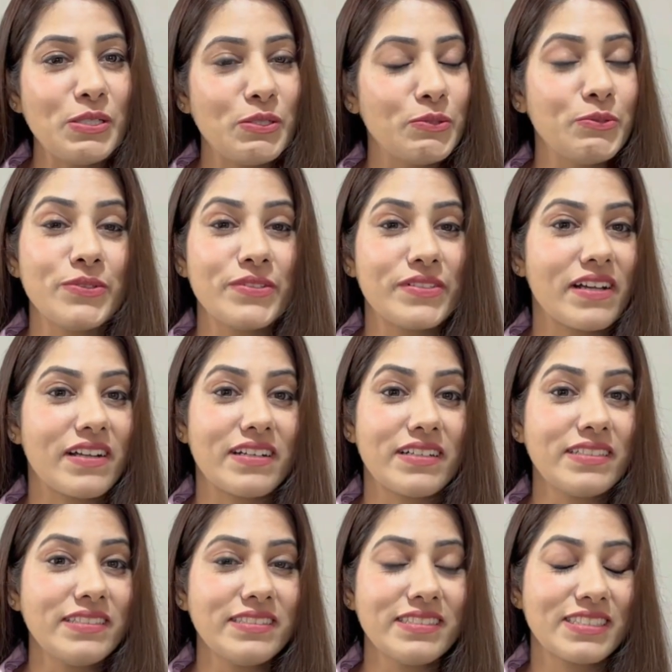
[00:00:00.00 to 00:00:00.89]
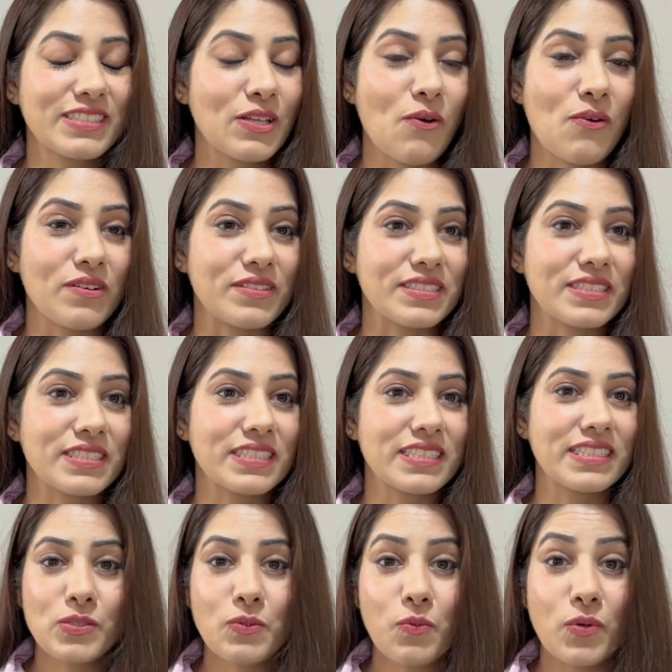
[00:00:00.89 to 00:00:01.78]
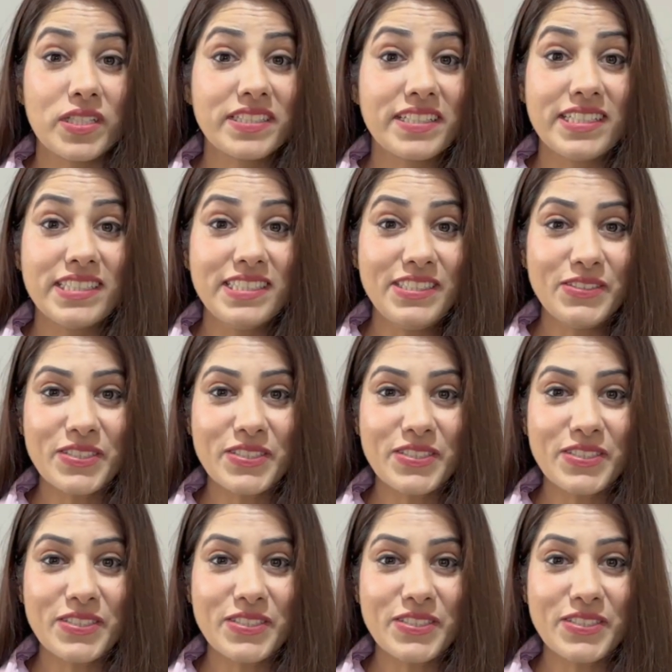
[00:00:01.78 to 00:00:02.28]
lose our thought. So what can